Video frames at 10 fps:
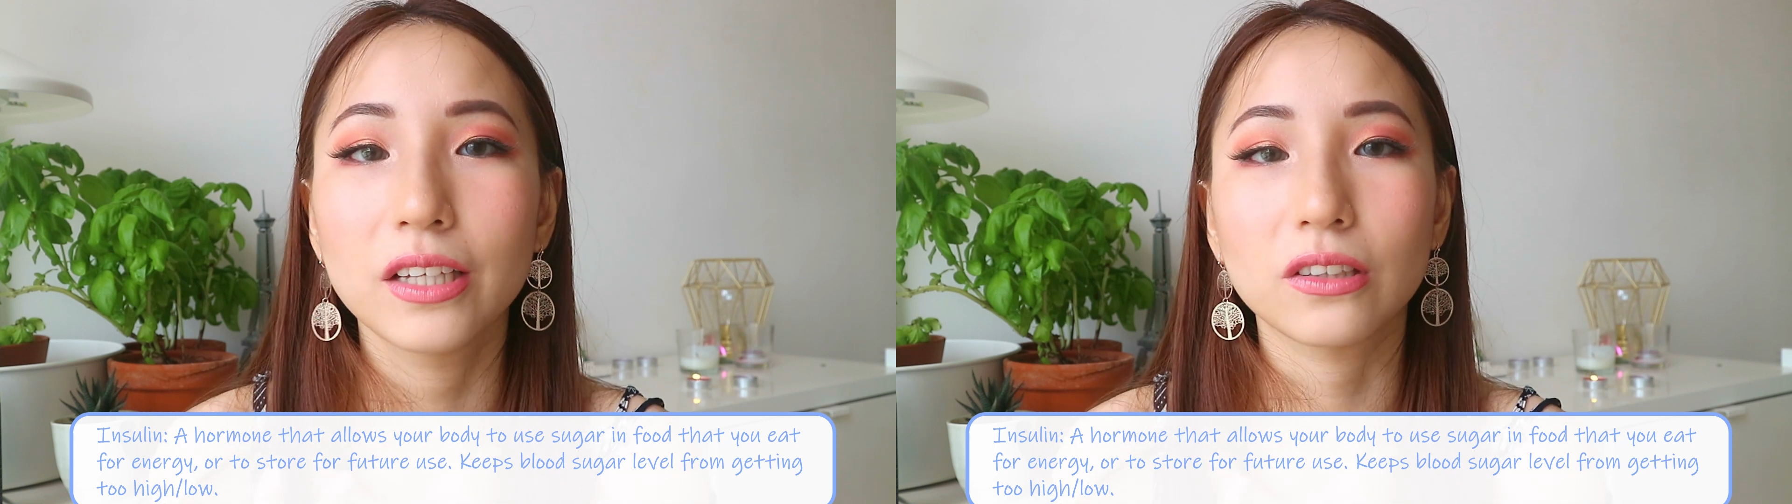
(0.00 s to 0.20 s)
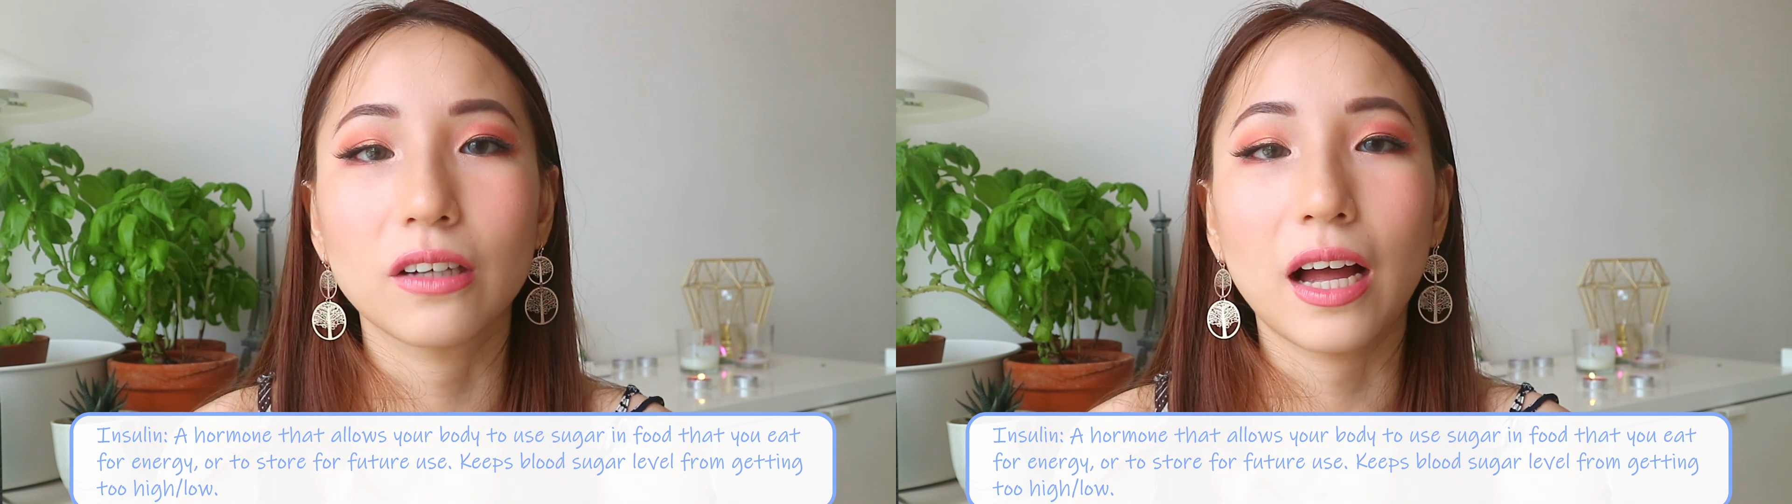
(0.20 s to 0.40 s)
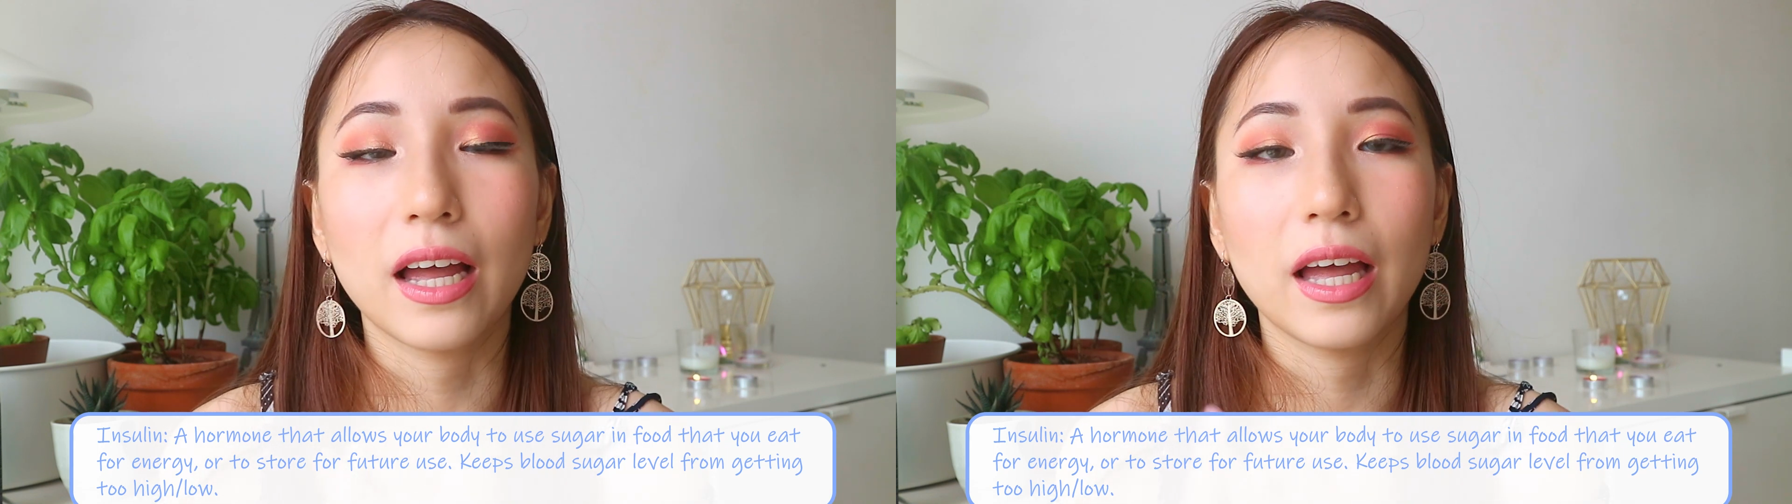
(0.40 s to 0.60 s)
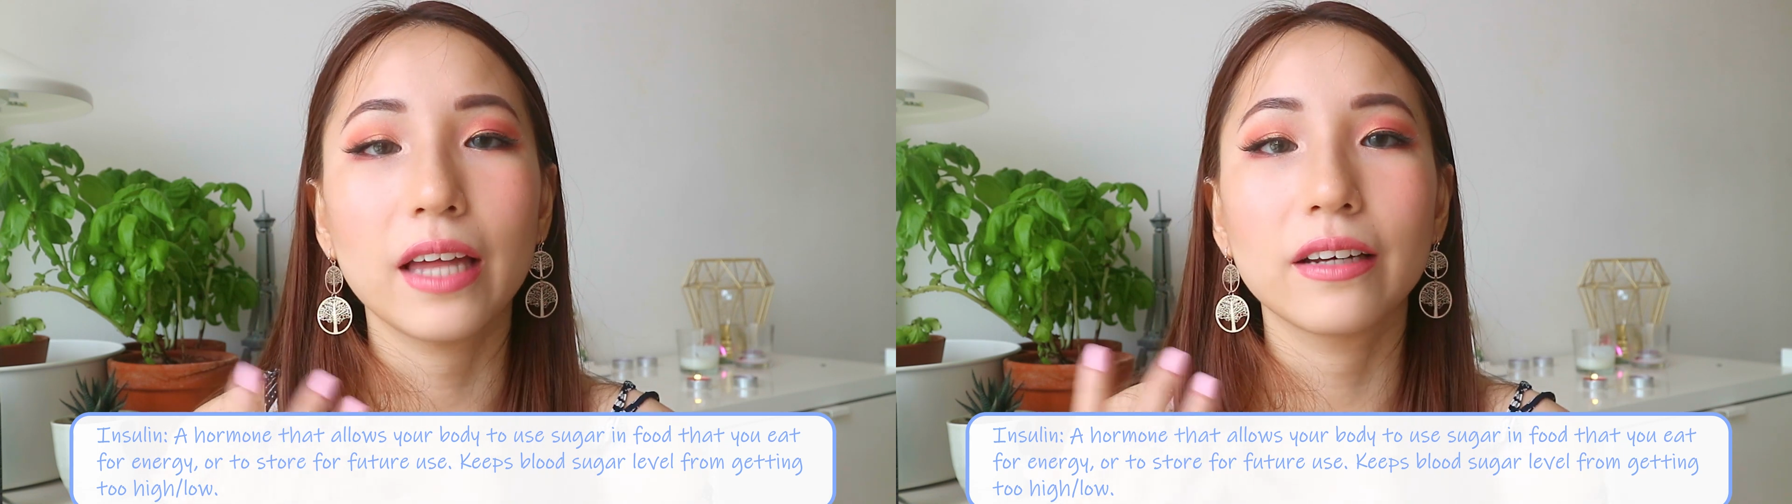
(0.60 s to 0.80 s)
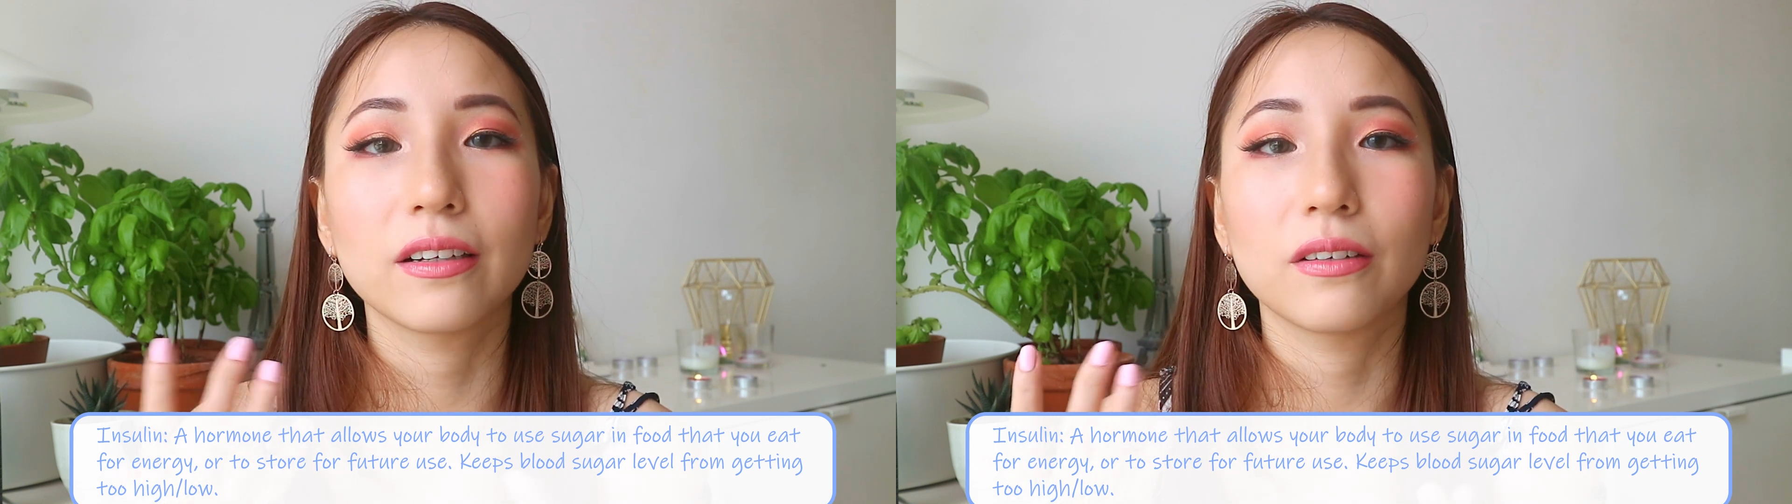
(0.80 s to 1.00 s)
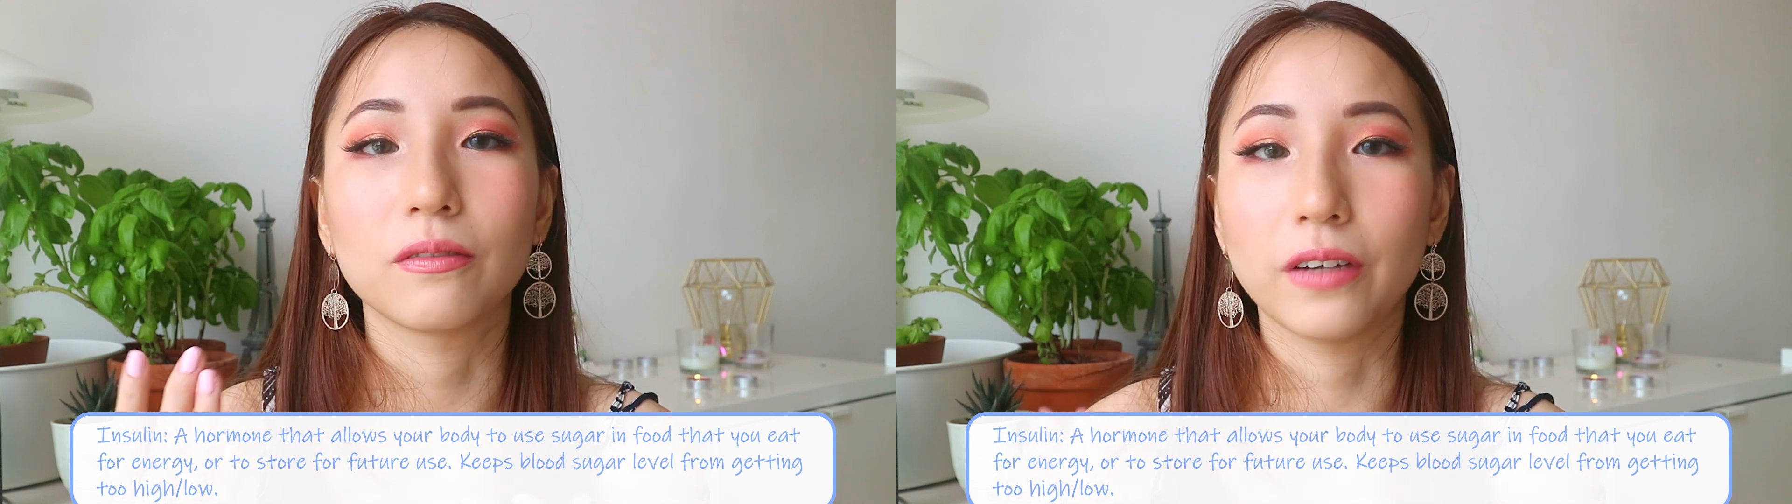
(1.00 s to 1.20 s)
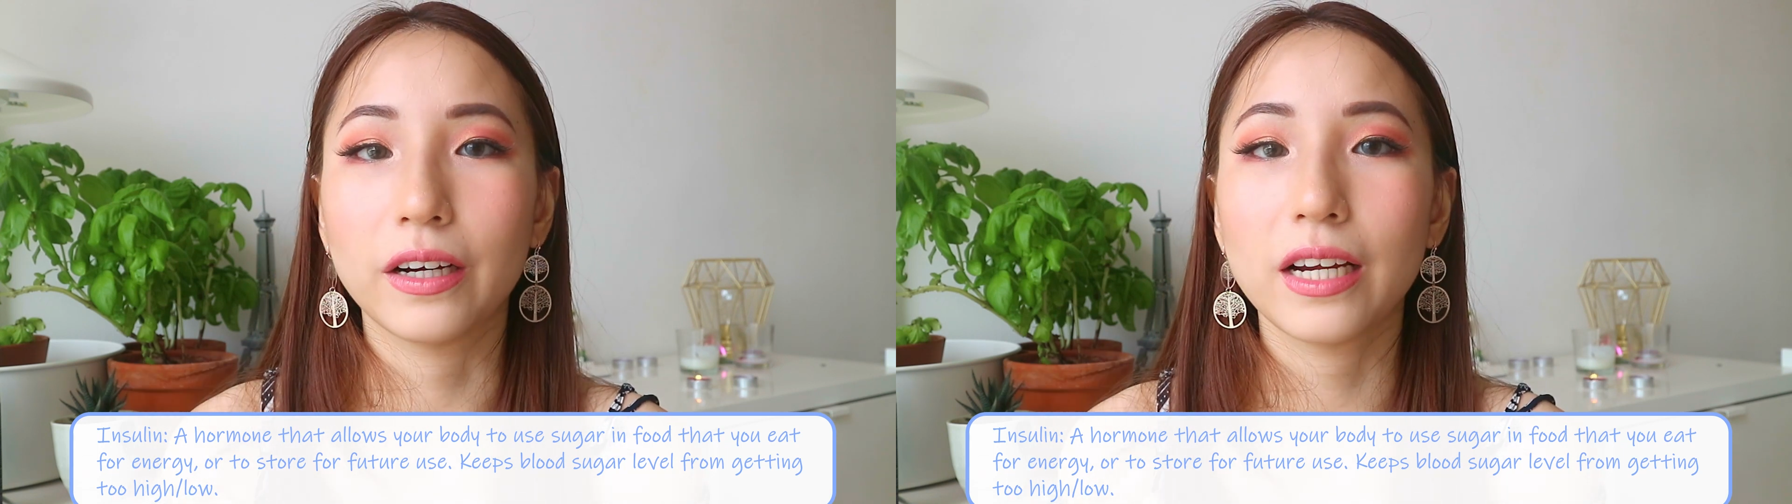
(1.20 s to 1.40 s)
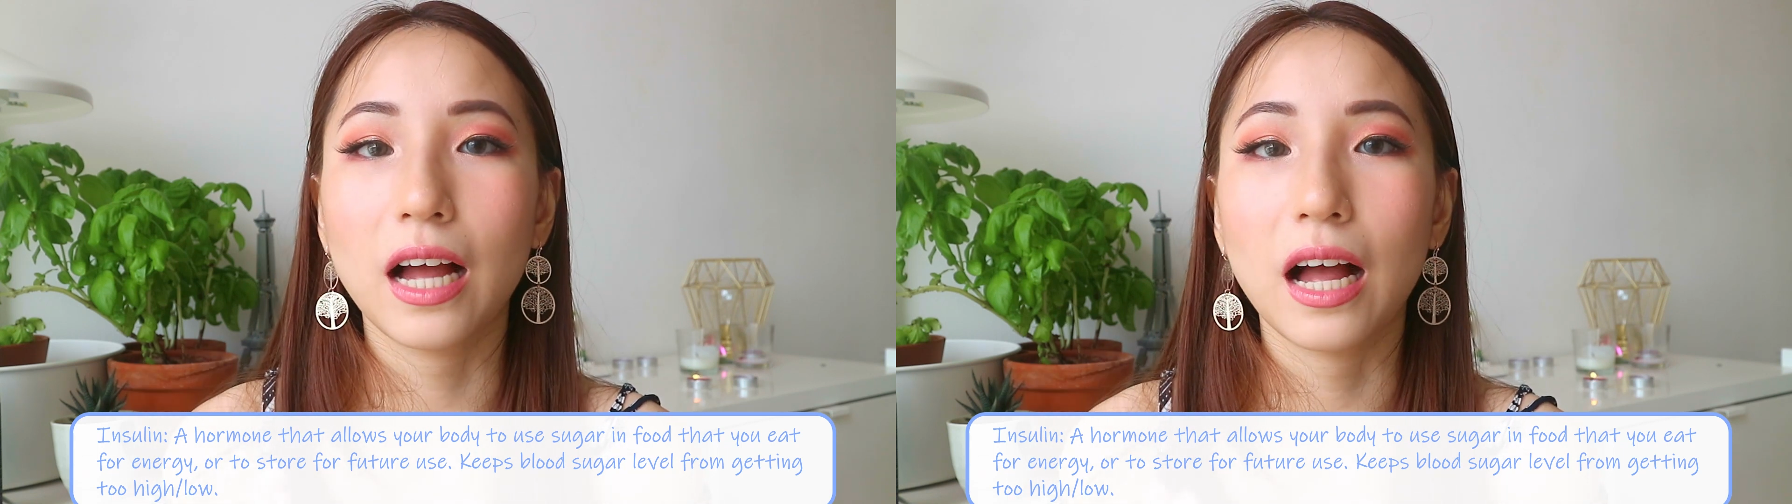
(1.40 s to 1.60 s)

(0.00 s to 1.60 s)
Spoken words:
So I had very